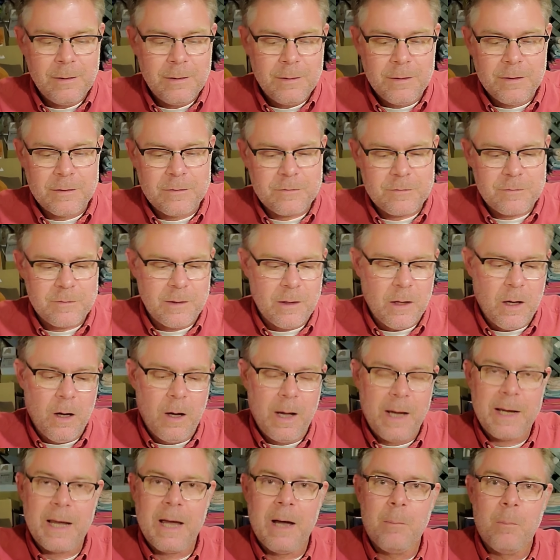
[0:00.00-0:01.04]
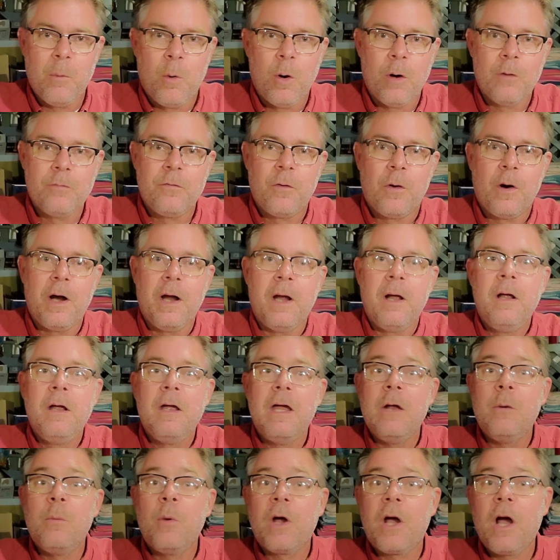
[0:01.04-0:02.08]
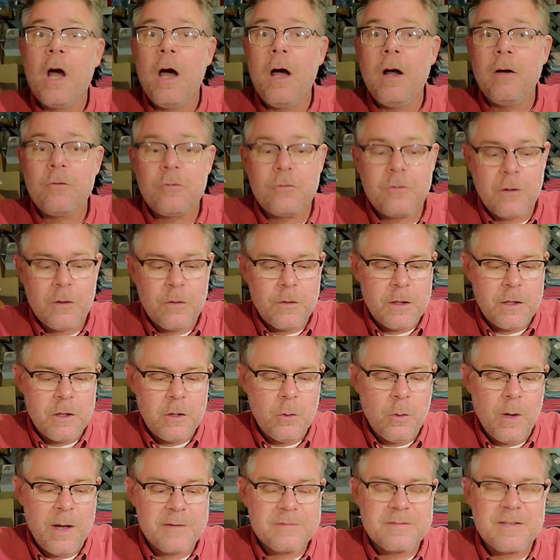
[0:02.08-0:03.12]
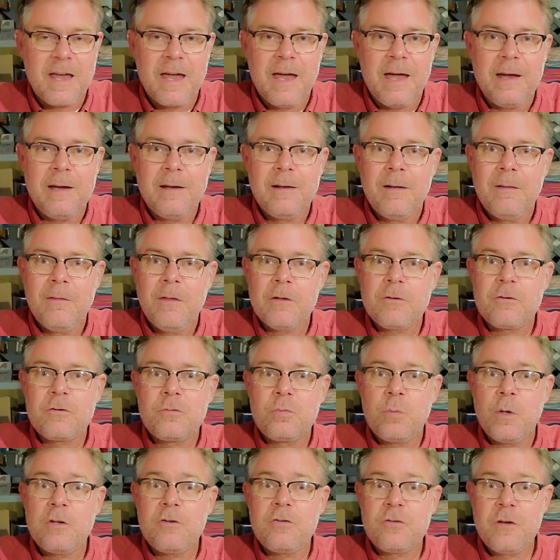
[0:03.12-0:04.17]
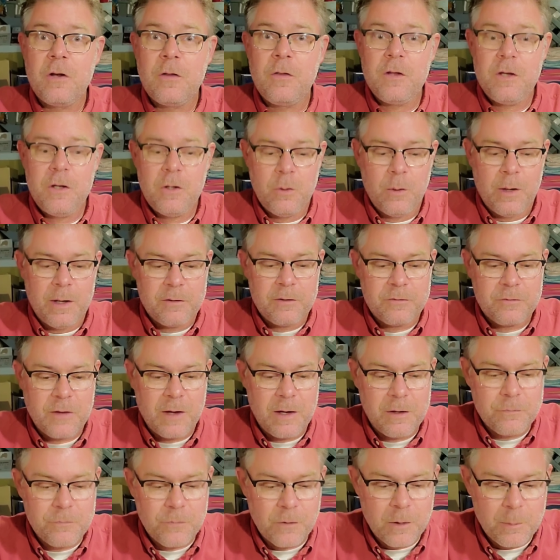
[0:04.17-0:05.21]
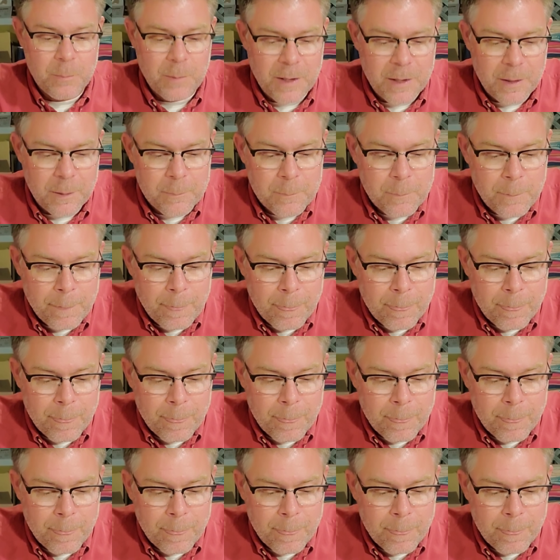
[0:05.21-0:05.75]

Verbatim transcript: Let's see. Oh, I got more for you. In regards to the USA, let's switch to the USA for a minute.